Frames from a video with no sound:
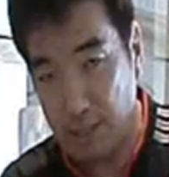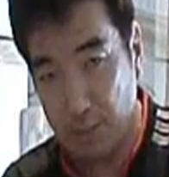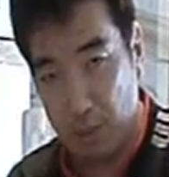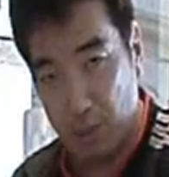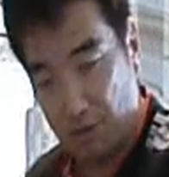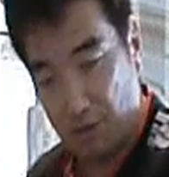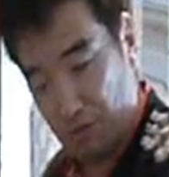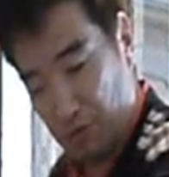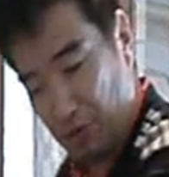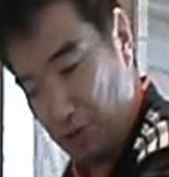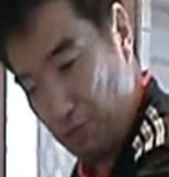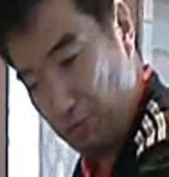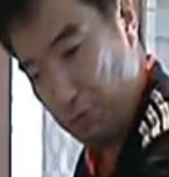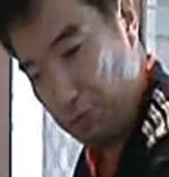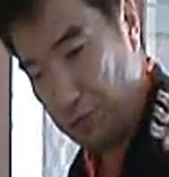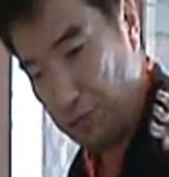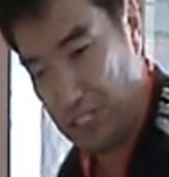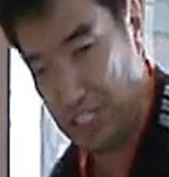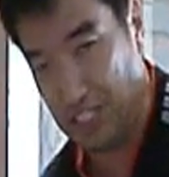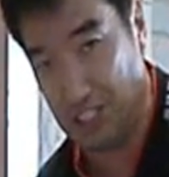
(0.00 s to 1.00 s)
has to be in front of your
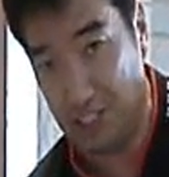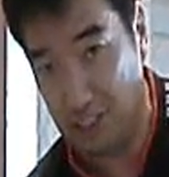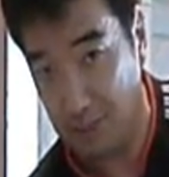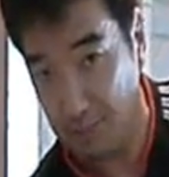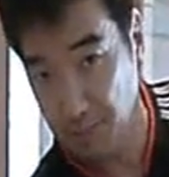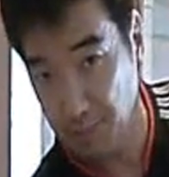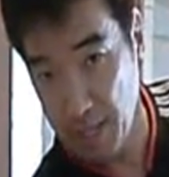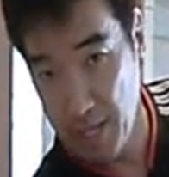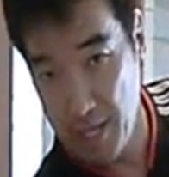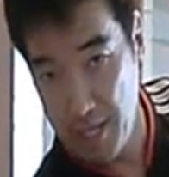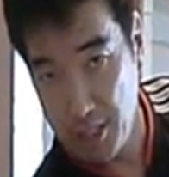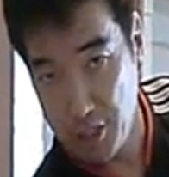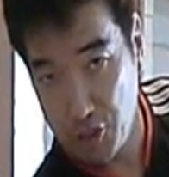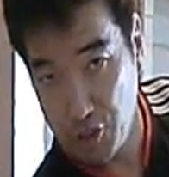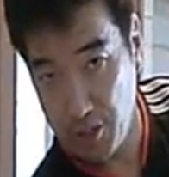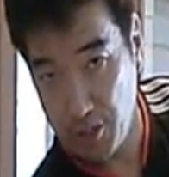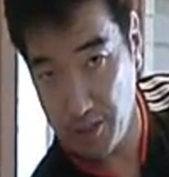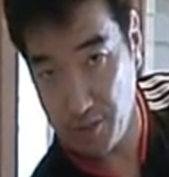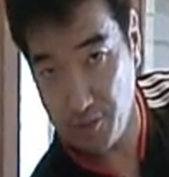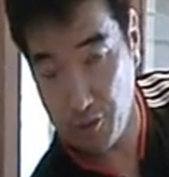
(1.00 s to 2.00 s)
rotation,
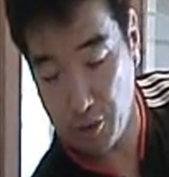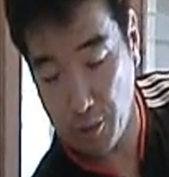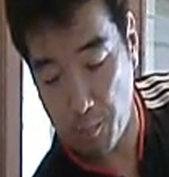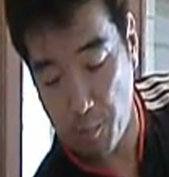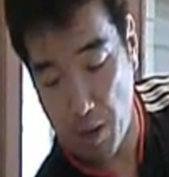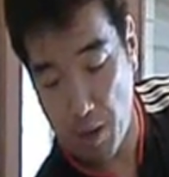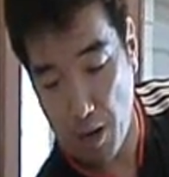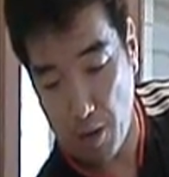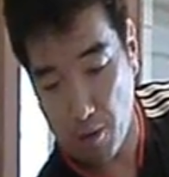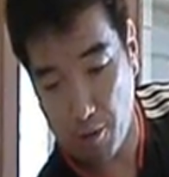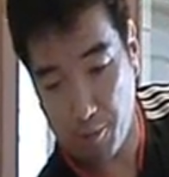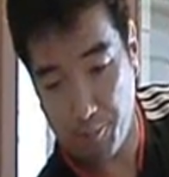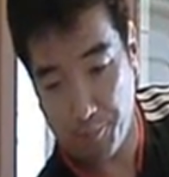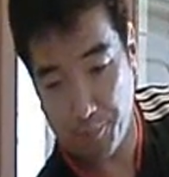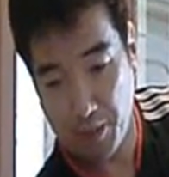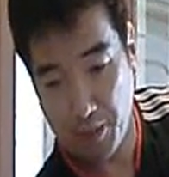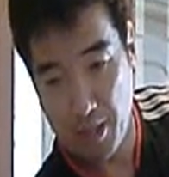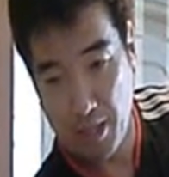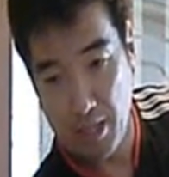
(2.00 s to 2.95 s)
transferring the power.